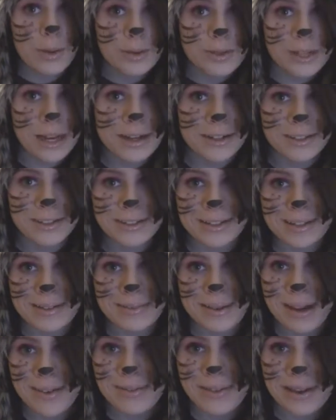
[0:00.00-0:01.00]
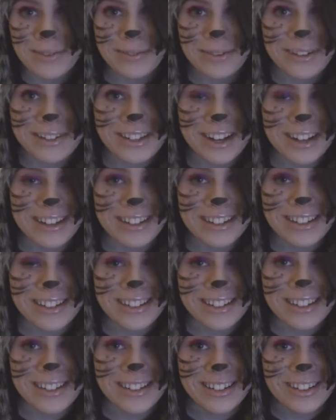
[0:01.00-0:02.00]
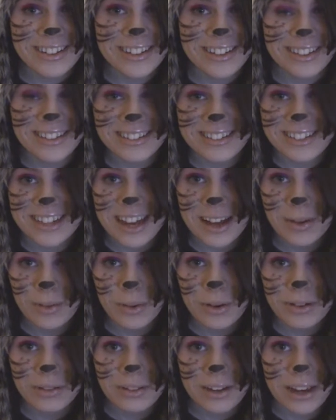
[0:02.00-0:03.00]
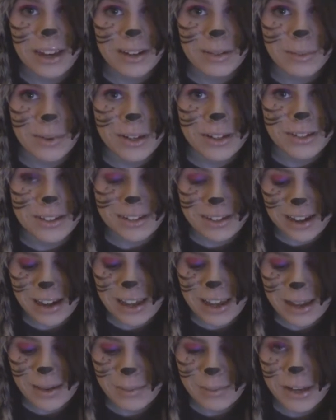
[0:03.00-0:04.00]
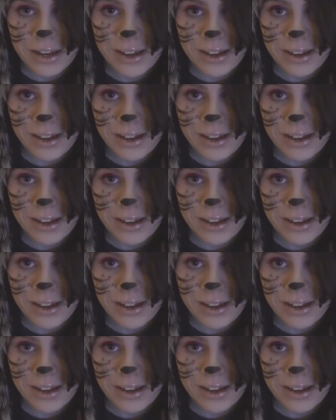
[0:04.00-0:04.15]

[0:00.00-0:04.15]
It was actually my favourite challenge. You can tell what kind of person I am